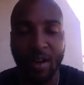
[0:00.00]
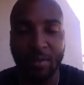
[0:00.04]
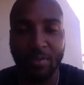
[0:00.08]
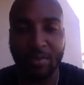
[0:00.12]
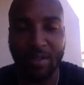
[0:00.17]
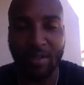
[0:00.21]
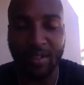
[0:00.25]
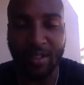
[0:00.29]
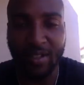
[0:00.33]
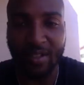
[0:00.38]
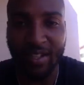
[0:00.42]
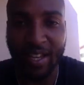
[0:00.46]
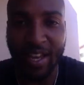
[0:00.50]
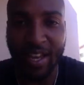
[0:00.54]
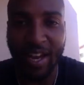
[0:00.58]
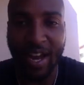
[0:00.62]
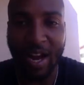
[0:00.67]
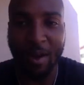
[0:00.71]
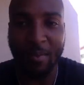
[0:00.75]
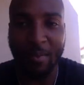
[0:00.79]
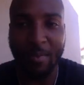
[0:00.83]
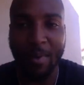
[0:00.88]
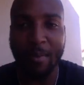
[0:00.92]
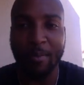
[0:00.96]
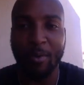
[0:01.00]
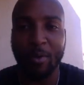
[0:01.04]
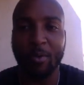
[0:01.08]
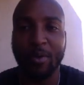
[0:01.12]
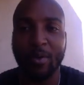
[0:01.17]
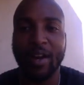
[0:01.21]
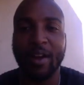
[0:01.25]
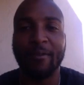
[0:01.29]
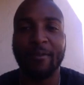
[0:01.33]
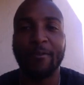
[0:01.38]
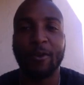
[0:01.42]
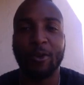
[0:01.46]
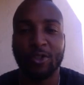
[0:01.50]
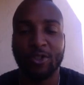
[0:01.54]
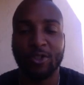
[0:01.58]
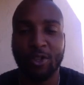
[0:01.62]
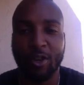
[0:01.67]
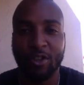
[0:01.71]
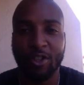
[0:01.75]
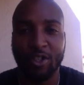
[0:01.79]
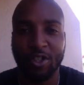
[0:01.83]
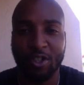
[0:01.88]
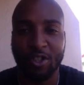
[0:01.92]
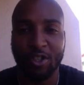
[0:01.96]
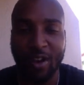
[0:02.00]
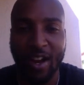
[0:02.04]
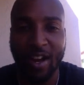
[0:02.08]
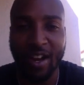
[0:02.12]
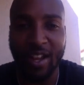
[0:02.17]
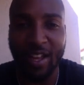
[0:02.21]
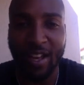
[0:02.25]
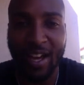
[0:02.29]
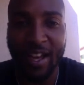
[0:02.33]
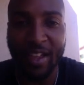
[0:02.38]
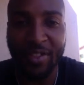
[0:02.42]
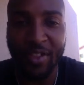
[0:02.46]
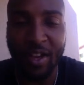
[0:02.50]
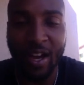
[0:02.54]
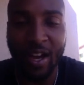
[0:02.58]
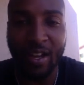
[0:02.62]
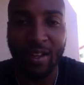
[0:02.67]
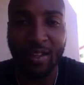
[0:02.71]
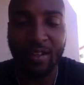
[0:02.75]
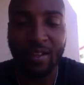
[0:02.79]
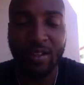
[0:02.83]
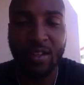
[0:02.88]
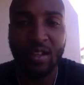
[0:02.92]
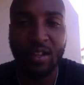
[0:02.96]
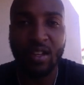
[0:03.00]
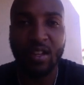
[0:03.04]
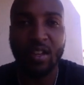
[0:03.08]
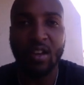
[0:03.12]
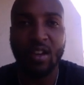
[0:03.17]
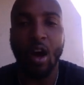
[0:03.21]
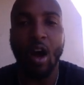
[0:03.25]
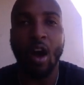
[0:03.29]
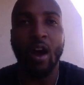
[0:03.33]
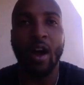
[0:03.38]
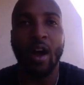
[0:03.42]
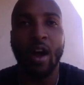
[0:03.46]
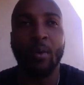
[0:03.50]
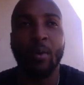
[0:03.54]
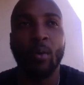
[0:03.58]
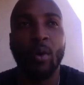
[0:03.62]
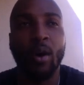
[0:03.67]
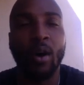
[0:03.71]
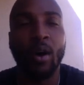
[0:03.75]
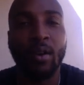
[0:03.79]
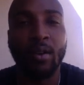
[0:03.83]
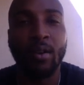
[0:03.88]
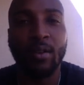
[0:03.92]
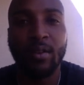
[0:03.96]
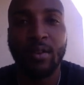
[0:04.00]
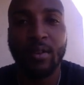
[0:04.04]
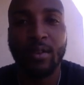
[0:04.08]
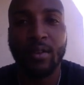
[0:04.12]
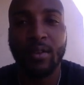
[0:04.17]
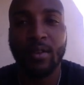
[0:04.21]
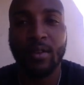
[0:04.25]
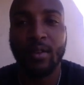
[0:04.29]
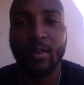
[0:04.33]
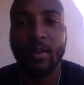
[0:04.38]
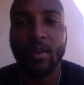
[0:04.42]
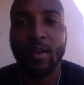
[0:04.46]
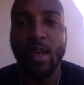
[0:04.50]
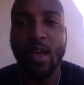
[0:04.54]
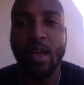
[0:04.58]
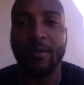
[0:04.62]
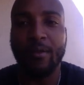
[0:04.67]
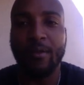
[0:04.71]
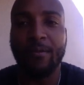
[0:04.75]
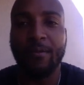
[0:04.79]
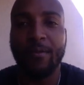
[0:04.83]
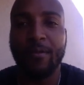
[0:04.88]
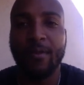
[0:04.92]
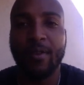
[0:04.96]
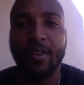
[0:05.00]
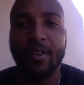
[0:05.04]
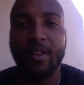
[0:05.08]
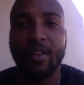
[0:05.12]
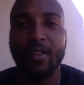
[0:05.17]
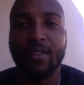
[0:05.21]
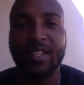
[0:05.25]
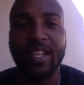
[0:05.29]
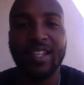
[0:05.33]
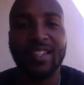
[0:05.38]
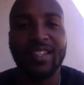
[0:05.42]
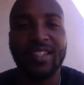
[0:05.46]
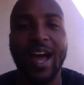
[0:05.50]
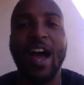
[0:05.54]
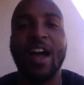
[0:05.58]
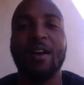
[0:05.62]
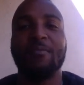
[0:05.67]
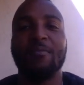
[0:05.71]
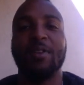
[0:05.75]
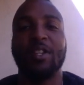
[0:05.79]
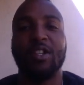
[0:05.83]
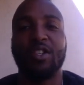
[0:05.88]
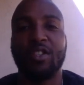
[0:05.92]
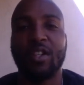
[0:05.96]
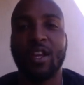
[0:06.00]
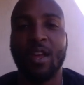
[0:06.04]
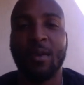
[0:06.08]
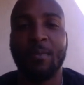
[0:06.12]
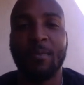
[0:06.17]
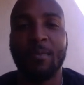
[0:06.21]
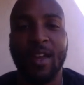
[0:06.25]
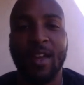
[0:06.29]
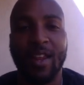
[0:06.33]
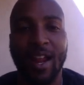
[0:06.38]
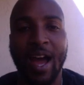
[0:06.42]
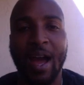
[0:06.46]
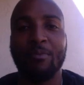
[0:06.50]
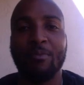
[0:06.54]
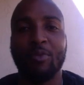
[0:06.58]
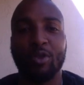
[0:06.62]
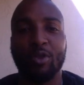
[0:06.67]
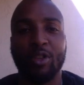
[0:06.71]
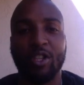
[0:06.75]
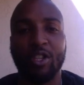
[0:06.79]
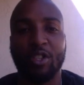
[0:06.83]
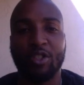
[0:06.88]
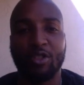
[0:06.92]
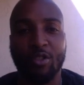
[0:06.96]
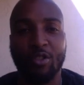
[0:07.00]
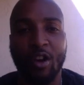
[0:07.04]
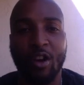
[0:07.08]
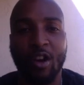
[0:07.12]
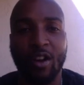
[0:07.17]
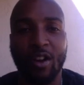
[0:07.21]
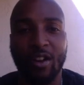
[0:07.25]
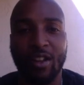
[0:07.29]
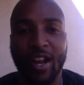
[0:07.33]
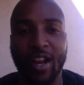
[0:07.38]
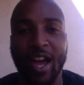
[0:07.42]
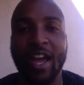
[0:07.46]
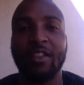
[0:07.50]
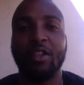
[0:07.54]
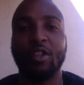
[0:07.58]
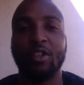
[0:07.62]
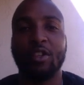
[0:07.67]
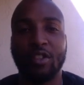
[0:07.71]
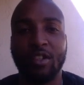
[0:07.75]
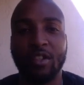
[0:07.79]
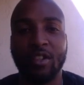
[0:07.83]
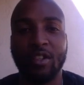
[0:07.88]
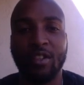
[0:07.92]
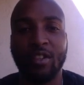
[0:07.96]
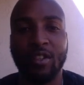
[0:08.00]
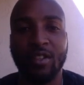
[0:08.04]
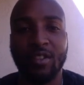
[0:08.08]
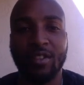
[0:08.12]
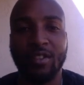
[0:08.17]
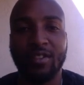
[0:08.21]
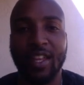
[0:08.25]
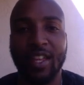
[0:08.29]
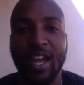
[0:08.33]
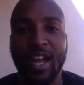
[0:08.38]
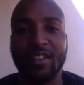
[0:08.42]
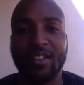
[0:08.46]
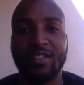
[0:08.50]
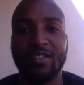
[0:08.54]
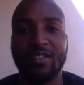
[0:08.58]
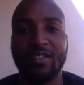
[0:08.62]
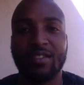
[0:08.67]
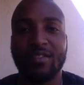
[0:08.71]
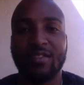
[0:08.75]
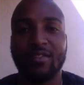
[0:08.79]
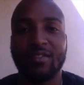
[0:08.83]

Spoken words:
was gonna say it. I remember when I first started training, I thought, all right, well, since I'm in shape and I'm really strong and I look good, that's